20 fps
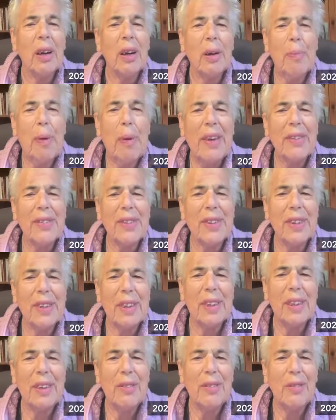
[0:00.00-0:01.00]

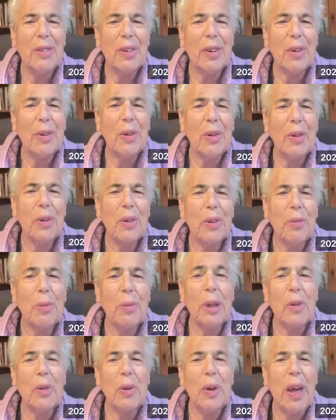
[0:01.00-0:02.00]
capacity to
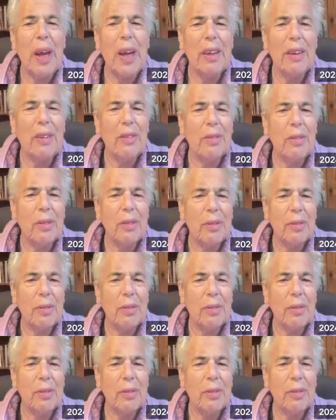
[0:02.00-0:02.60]
be creative.